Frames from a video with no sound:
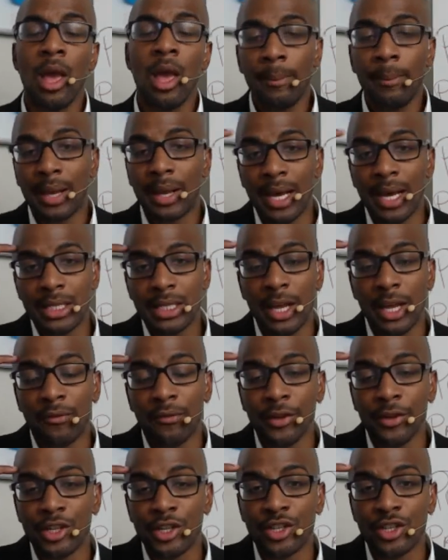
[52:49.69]
Because if
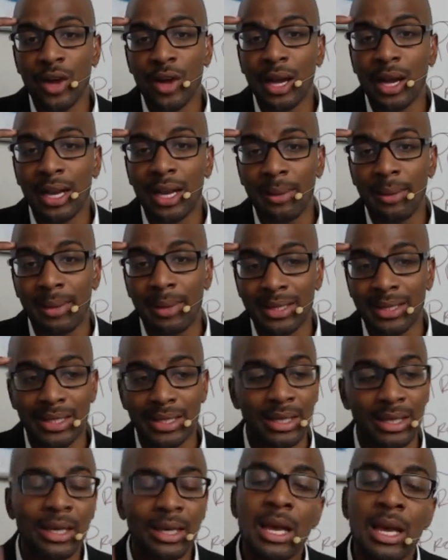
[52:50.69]
you're struggling
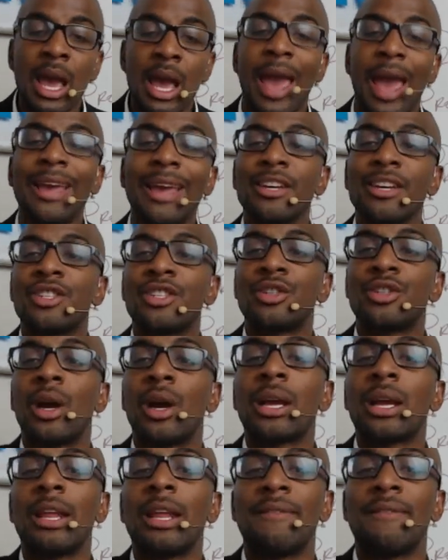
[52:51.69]
mentally and you're
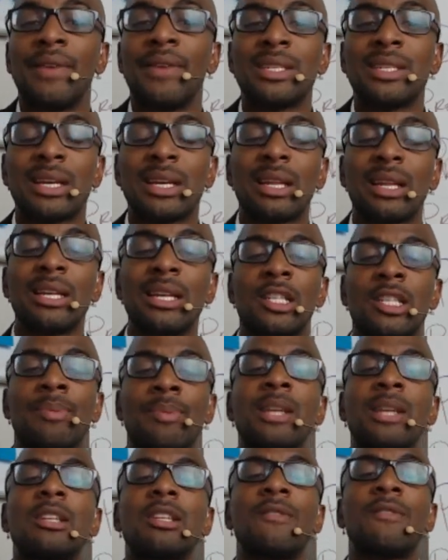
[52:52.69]
struggling physically,
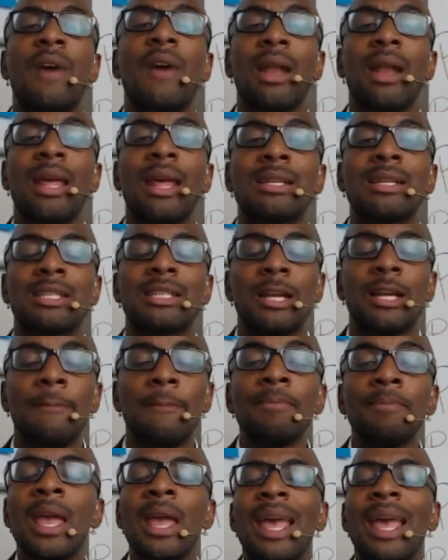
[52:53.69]
especially financially,